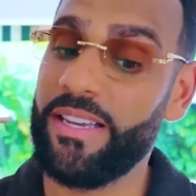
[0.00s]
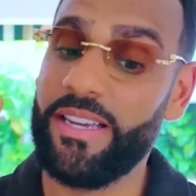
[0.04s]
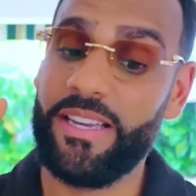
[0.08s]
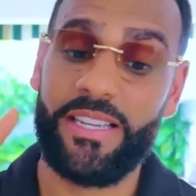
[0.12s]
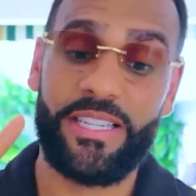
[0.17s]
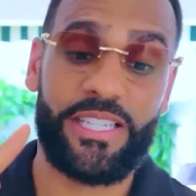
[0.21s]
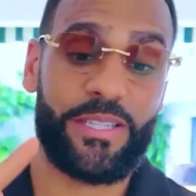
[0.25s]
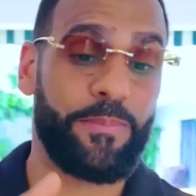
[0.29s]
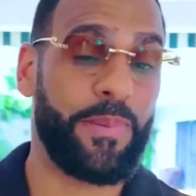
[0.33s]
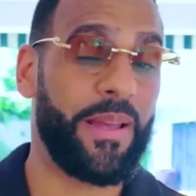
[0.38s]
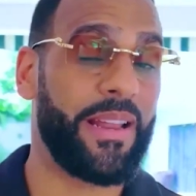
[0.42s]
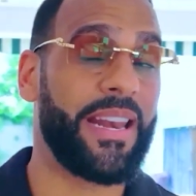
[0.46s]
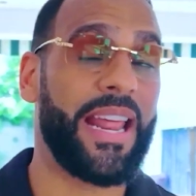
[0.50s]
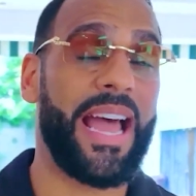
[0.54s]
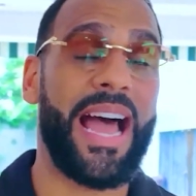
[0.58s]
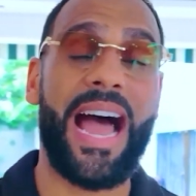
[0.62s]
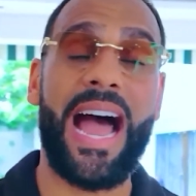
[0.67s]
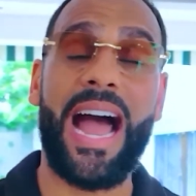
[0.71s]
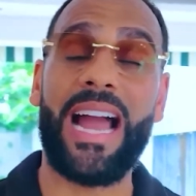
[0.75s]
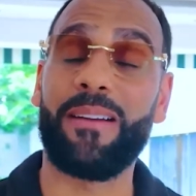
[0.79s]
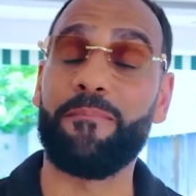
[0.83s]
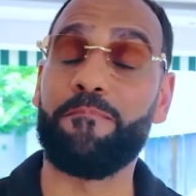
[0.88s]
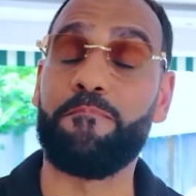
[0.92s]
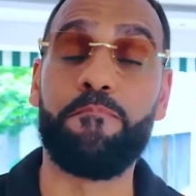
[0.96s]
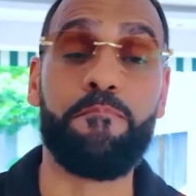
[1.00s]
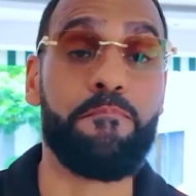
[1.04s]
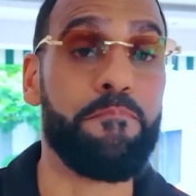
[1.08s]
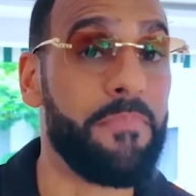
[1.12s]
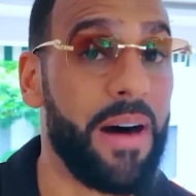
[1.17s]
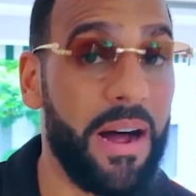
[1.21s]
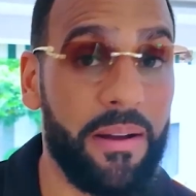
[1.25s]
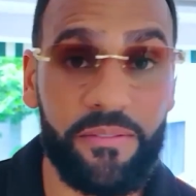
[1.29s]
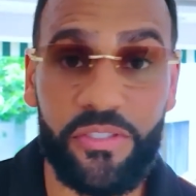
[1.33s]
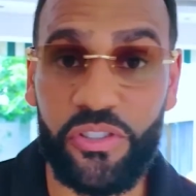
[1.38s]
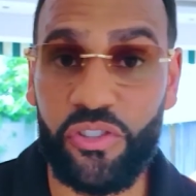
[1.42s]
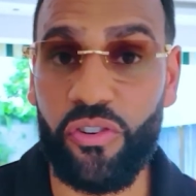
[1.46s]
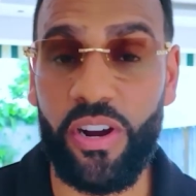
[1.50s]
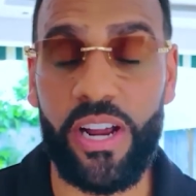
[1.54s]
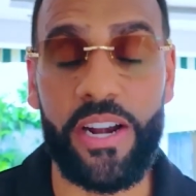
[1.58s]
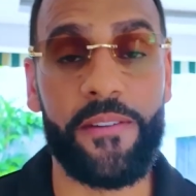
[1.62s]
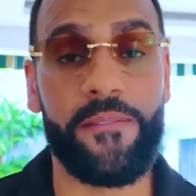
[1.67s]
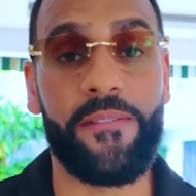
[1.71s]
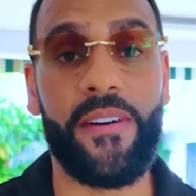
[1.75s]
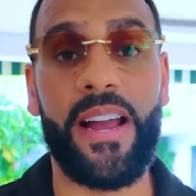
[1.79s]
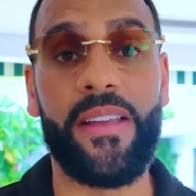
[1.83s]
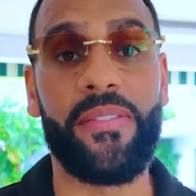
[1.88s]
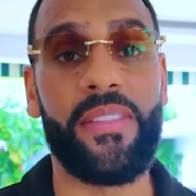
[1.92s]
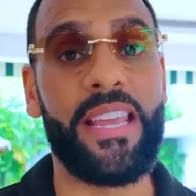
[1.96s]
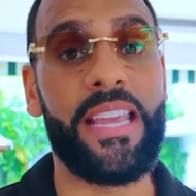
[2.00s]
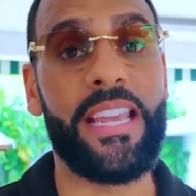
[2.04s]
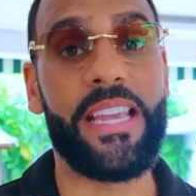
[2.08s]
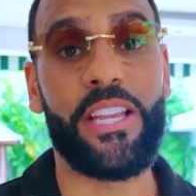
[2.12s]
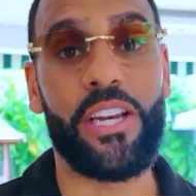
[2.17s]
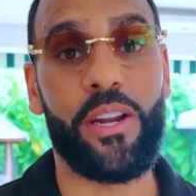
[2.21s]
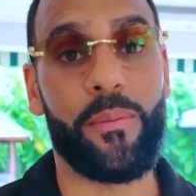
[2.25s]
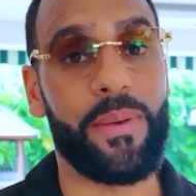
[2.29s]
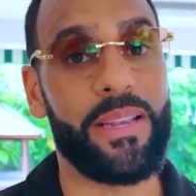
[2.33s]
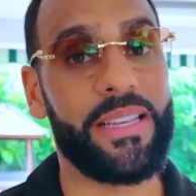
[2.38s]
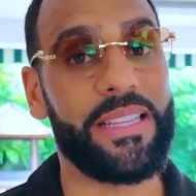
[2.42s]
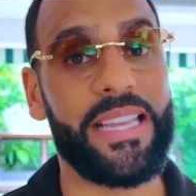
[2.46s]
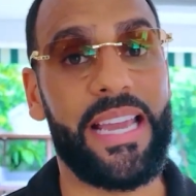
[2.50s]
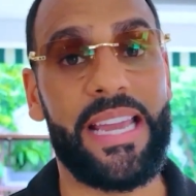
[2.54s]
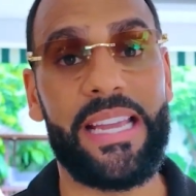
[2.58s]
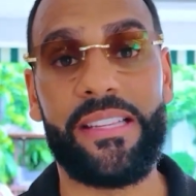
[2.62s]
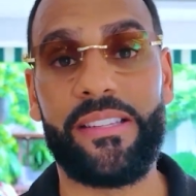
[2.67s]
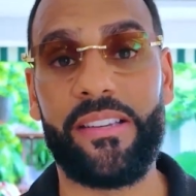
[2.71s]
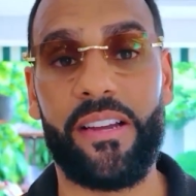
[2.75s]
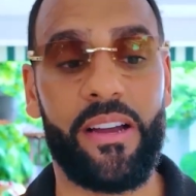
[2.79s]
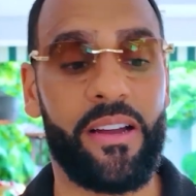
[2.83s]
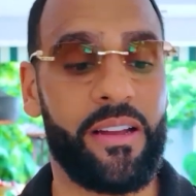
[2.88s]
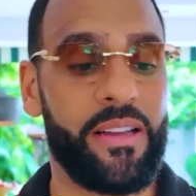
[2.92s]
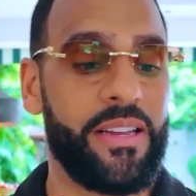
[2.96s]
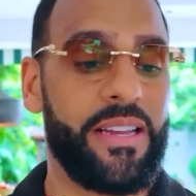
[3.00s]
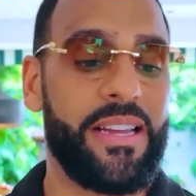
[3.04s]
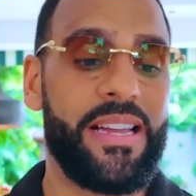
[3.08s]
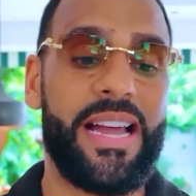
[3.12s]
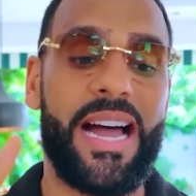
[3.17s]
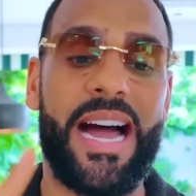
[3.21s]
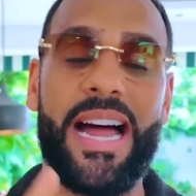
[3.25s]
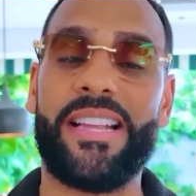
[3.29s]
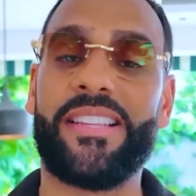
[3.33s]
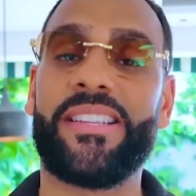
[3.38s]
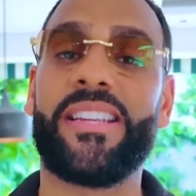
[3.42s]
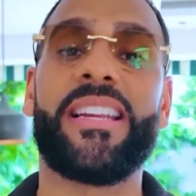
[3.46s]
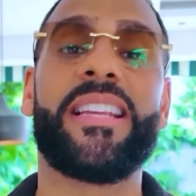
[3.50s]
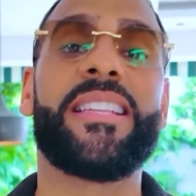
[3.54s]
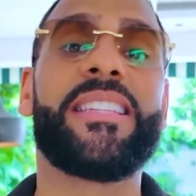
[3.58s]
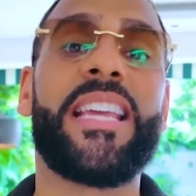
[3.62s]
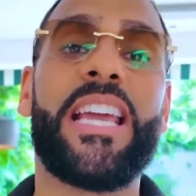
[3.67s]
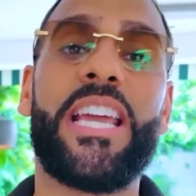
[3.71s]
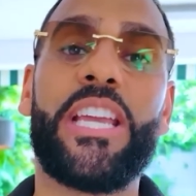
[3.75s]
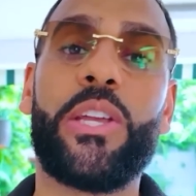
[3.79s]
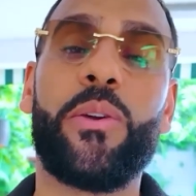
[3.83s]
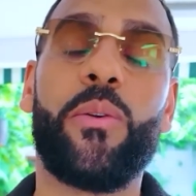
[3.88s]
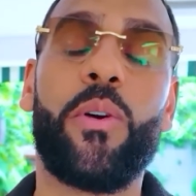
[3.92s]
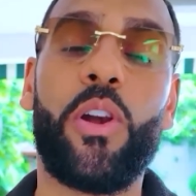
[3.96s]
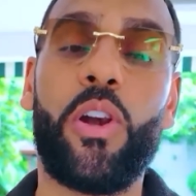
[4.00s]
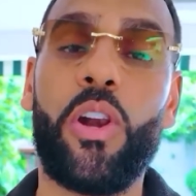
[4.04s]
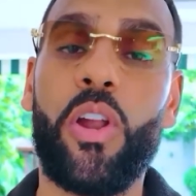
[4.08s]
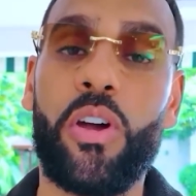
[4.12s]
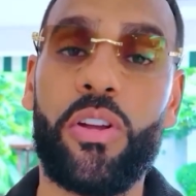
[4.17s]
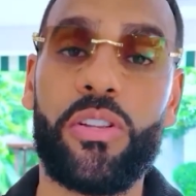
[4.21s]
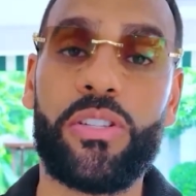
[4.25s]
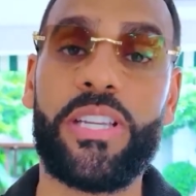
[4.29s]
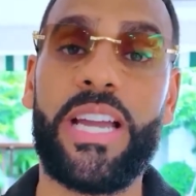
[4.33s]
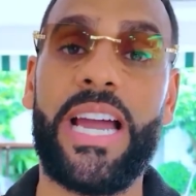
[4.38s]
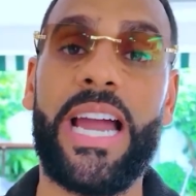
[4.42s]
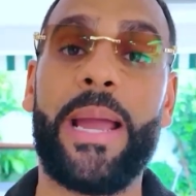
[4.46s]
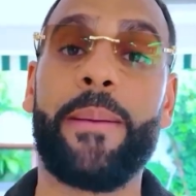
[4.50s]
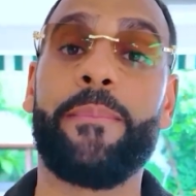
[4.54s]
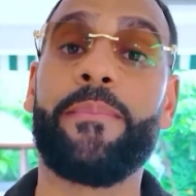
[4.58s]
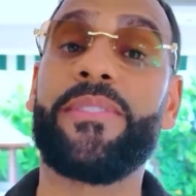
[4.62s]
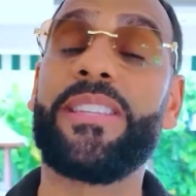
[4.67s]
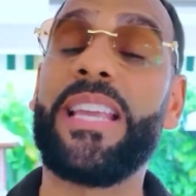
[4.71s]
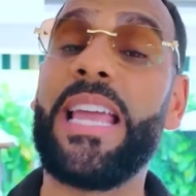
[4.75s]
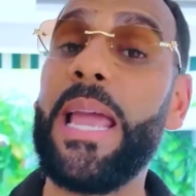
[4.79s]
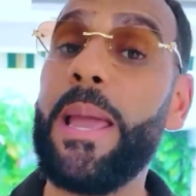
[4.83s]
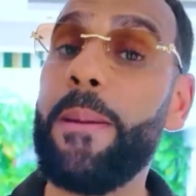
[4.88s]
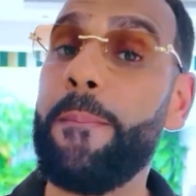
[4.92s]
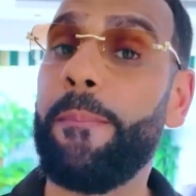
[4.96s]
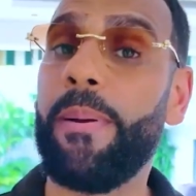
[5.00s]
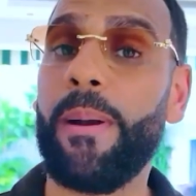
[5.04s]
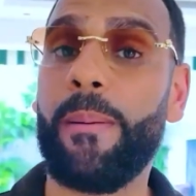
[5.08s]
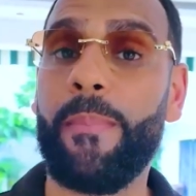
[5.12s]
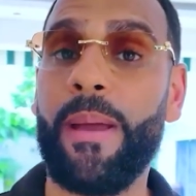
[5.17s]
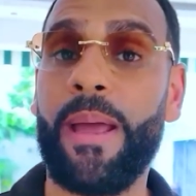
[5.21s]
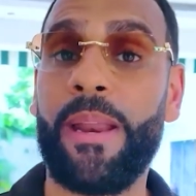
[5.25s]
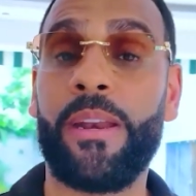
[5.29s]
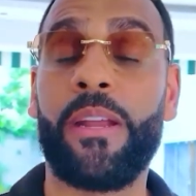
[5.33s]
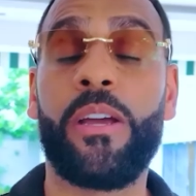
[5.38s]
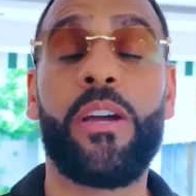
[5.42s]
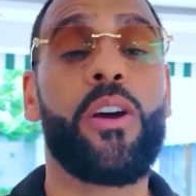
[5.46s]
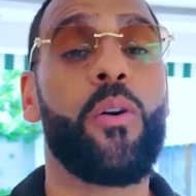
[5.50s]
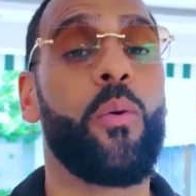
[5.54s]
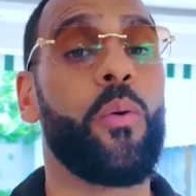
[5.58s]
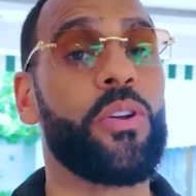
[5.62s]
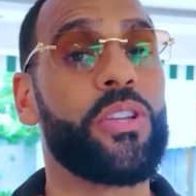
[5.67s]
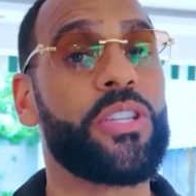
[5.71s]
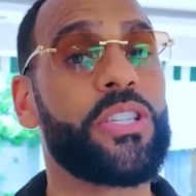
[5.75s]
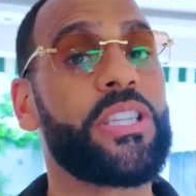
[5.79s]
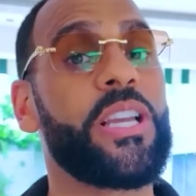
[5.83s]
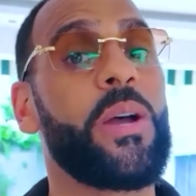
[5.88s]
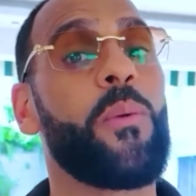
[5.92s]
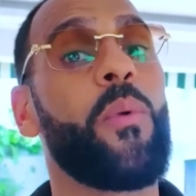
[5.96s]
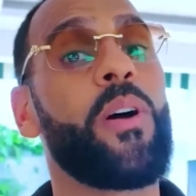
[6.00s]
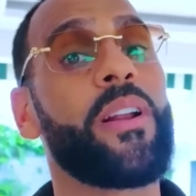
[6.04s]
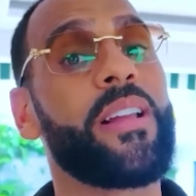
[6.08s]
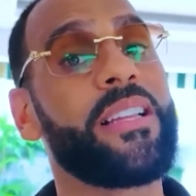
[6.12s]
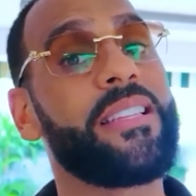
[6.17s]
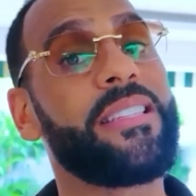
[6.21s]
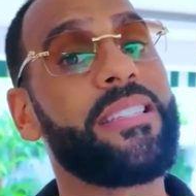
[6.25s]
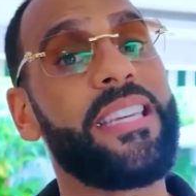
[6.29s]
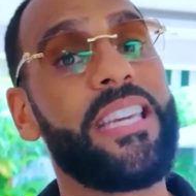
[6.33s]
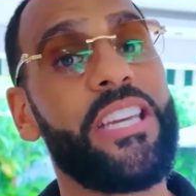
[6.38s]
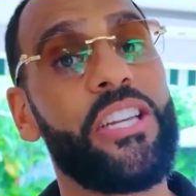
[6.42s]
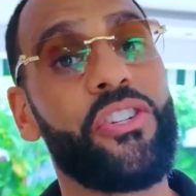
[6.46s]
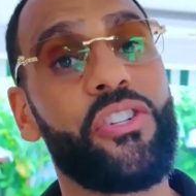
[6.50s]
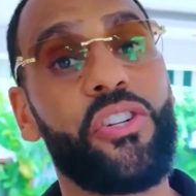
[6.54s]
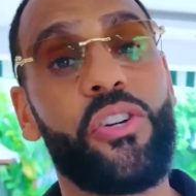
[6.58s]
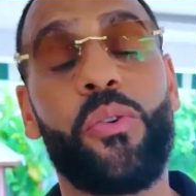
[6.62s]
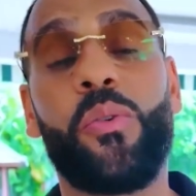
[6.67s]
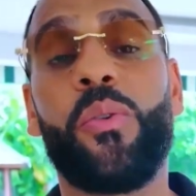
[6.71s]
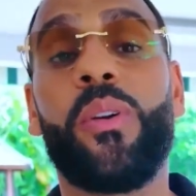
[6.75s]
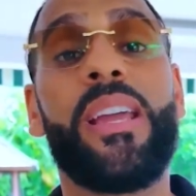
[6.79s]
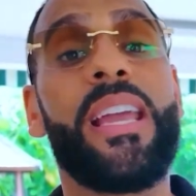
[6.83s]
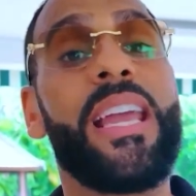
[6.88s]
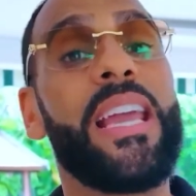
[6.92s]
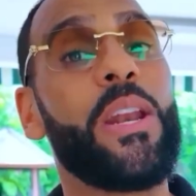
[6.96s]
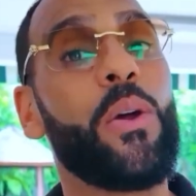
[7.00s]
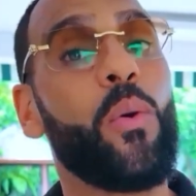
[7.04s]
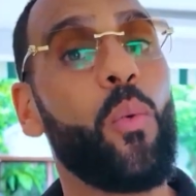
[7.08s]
spend months trying to find the economic data, and it's going to take you a long time to implement what someone could teach you in a